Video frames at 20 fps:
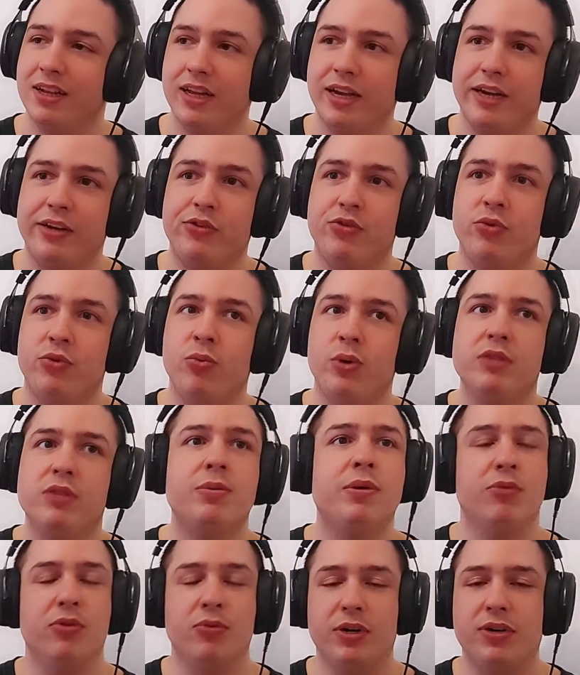I do what
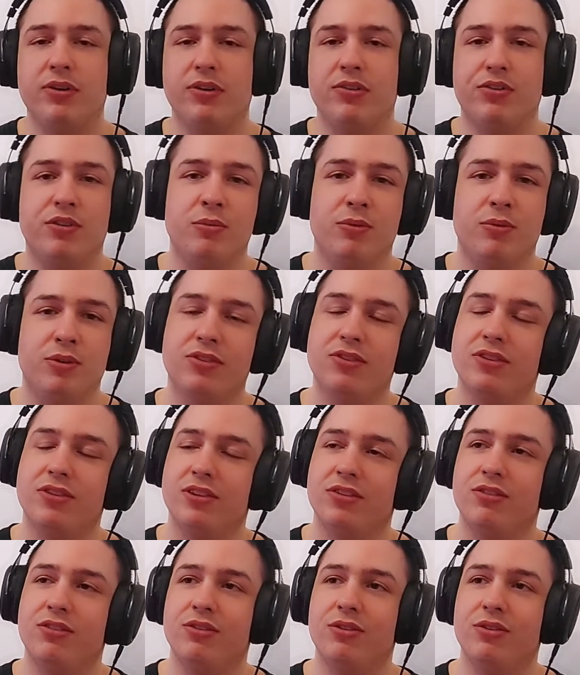people request the
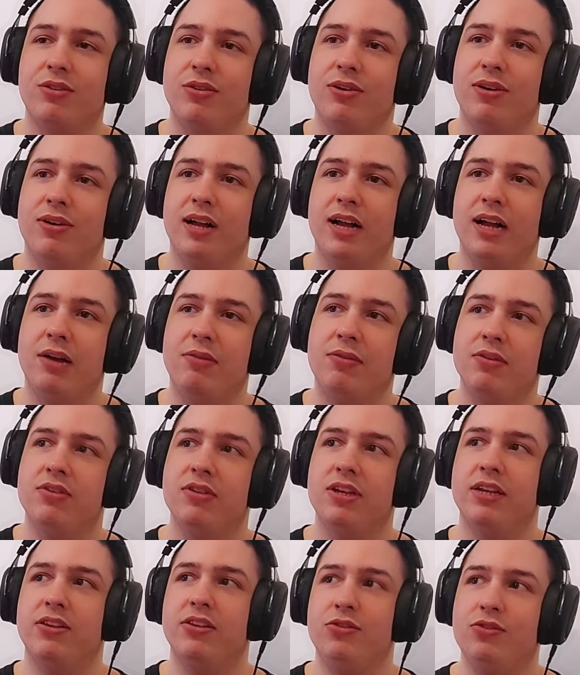most, so I haven't
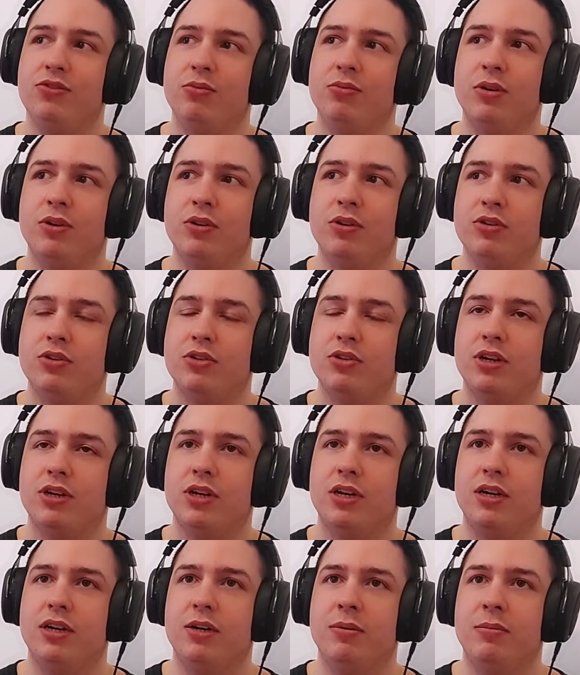had too much
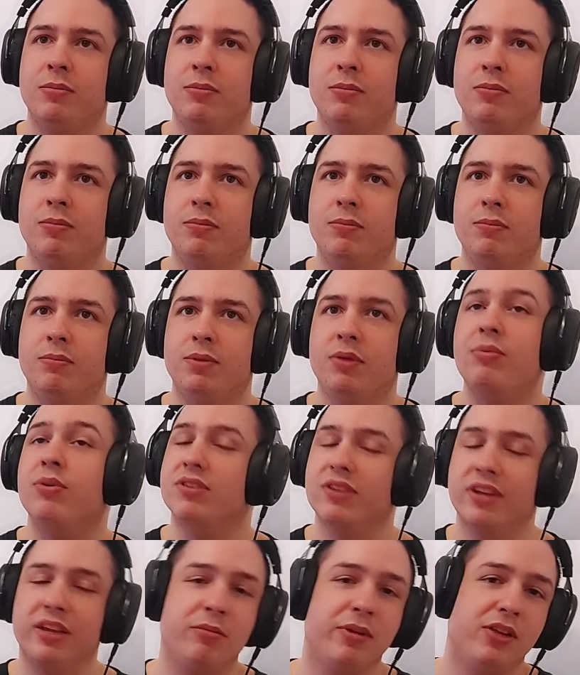people
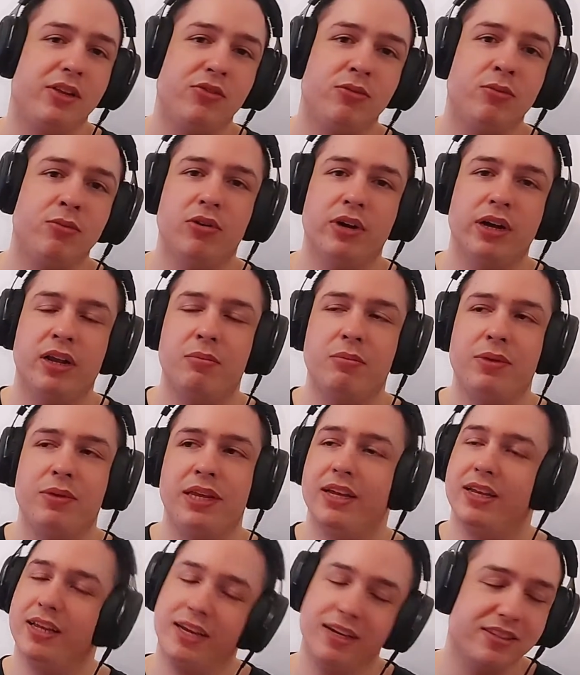tell me do more
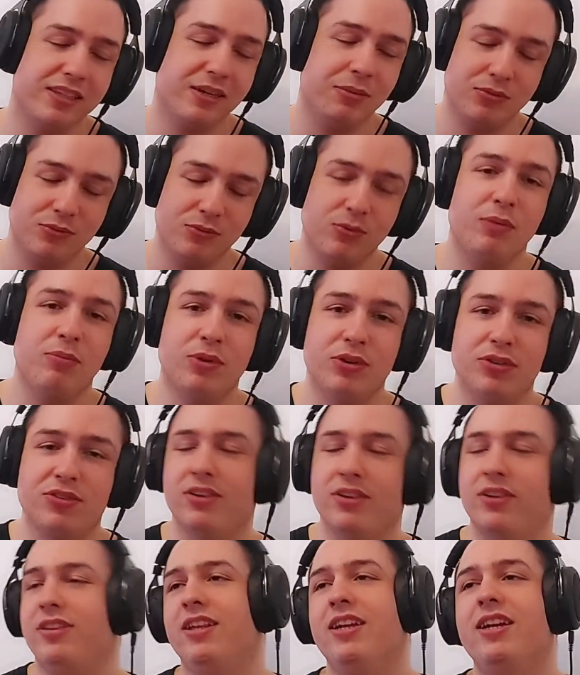Anabi, except one
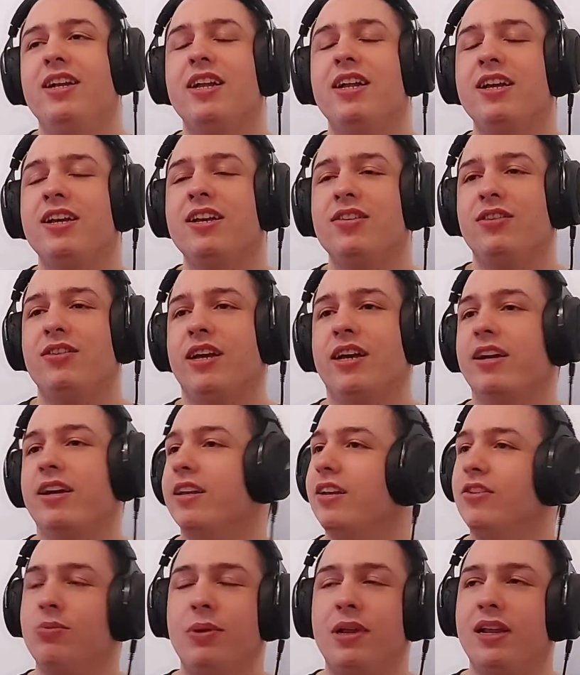person. So yeah,
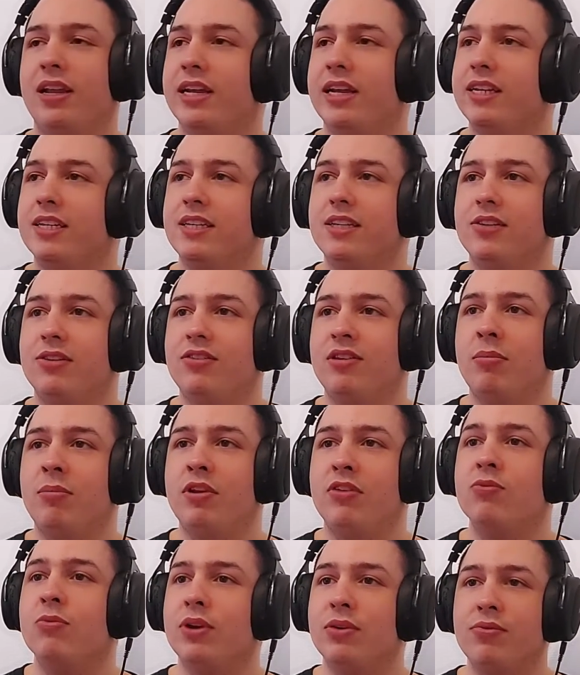it's really like the
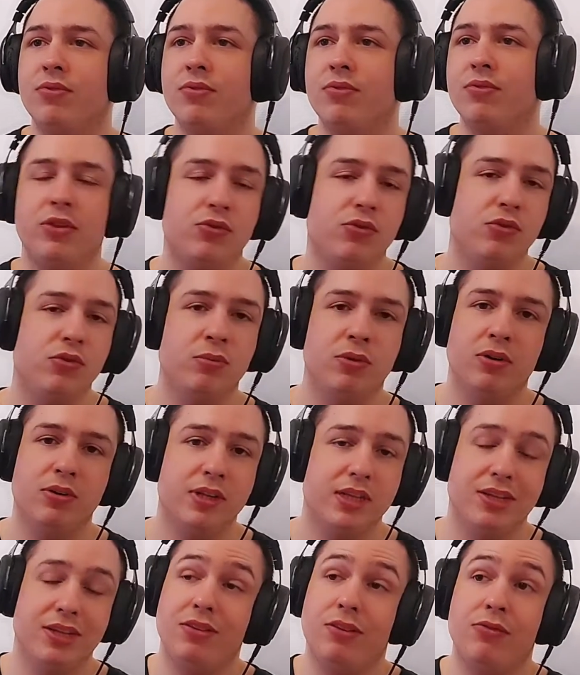simplest way for me to do
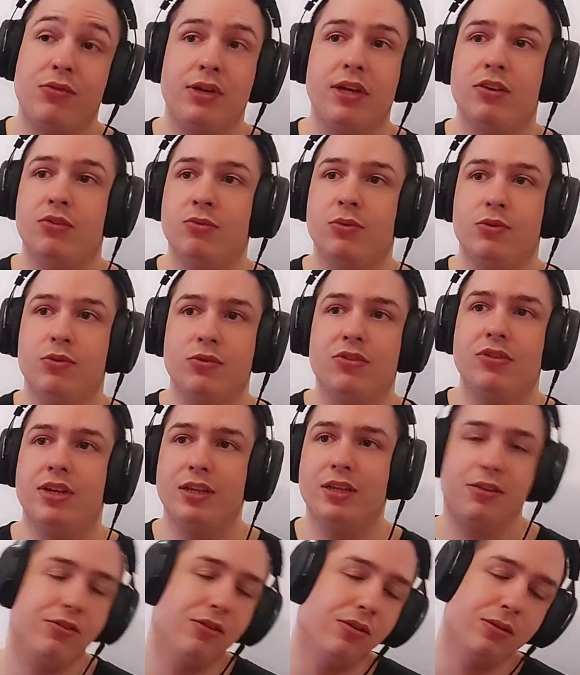more is if you guys want to see
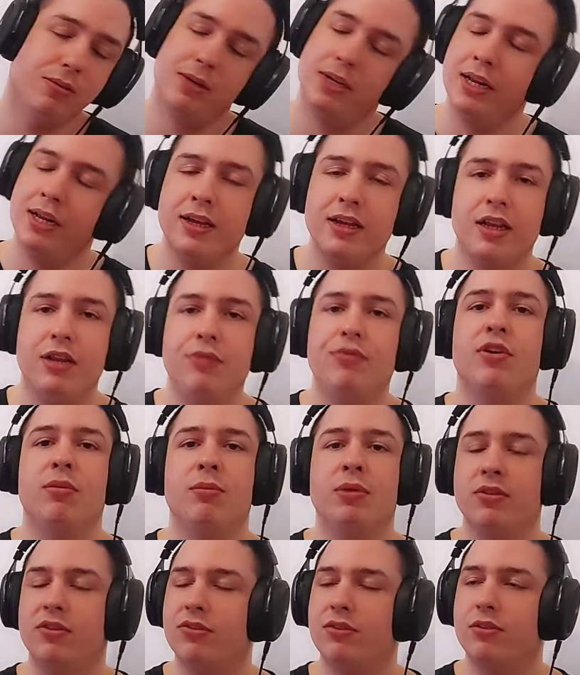it, so. Leave
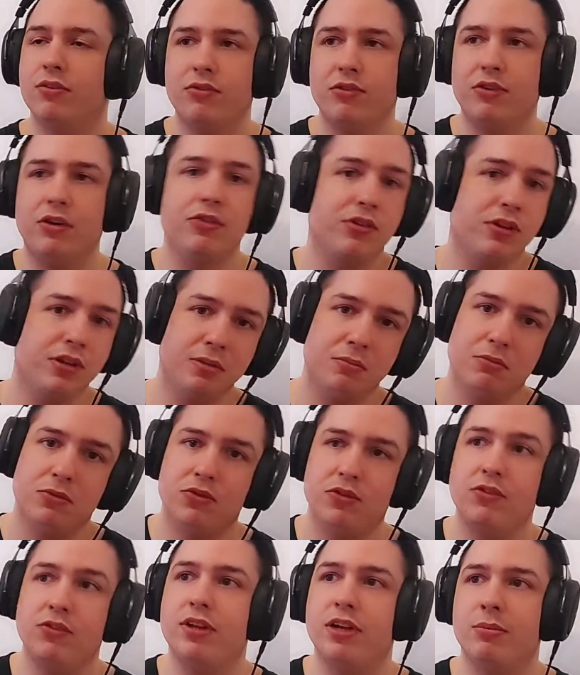comments, suggestion,
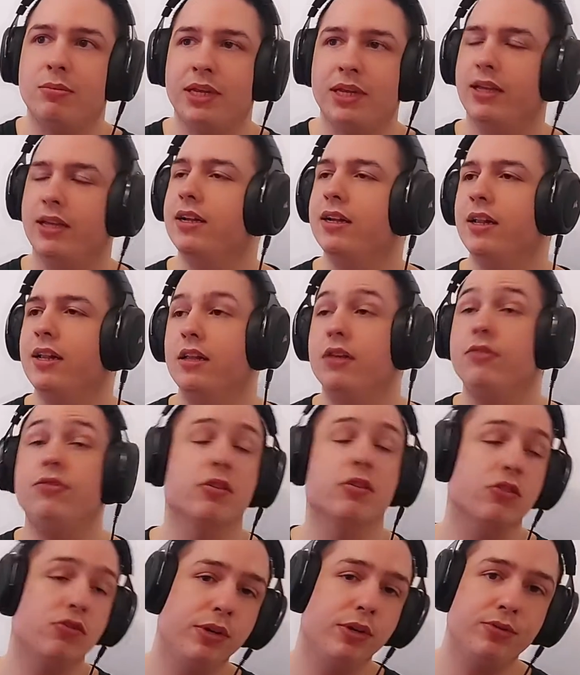just tell me. If
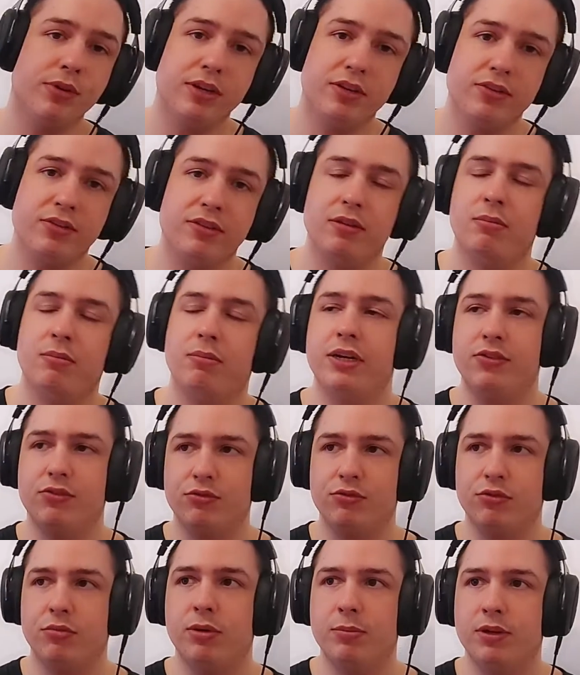you want to request my
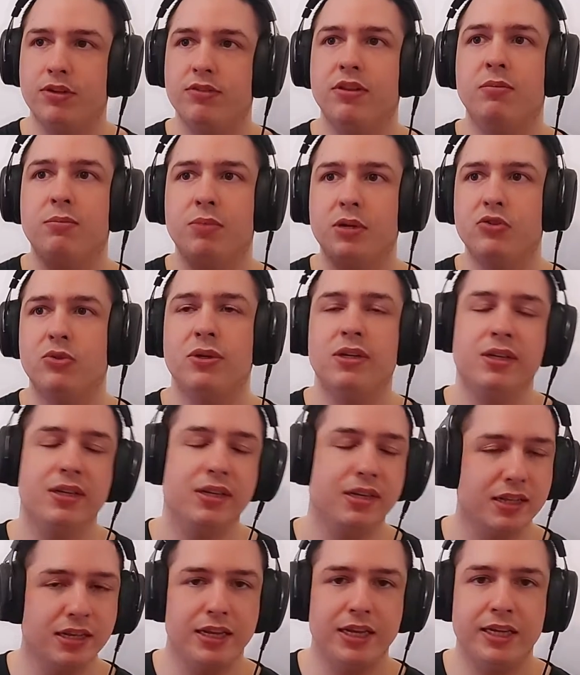stream element and Patreon,
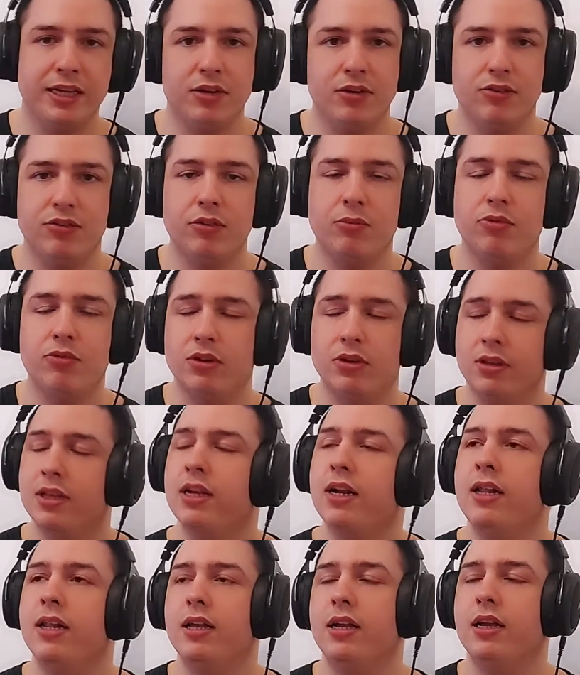link in the description.
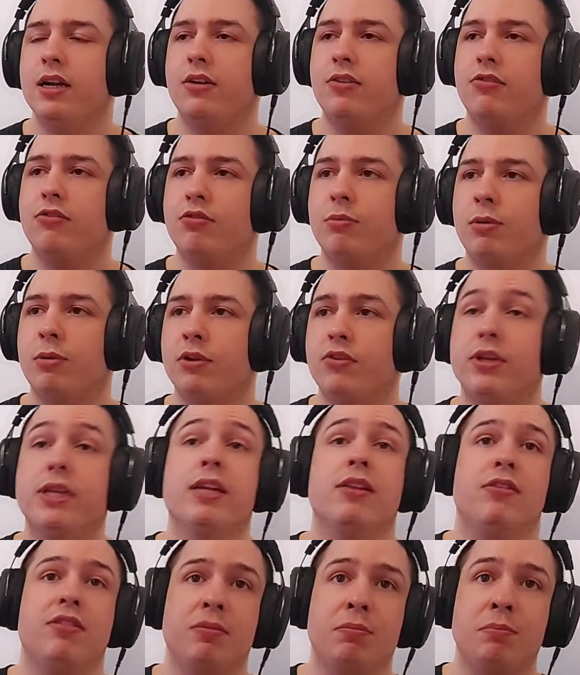Stream element, you
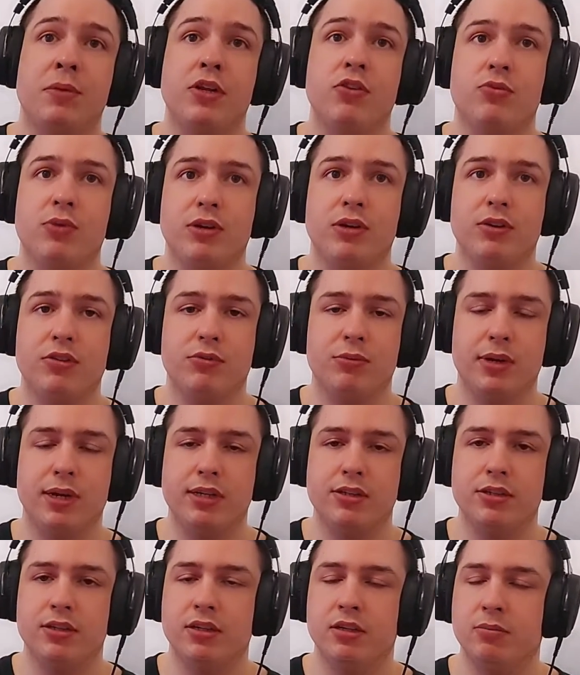can tip me to request
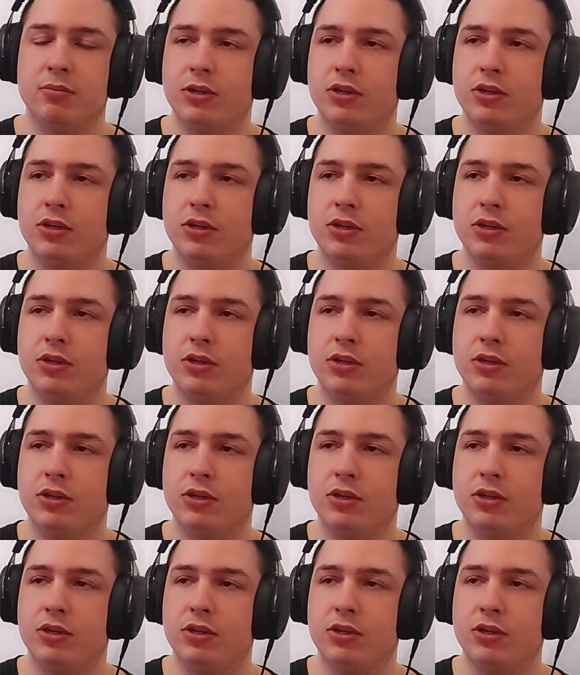reaction.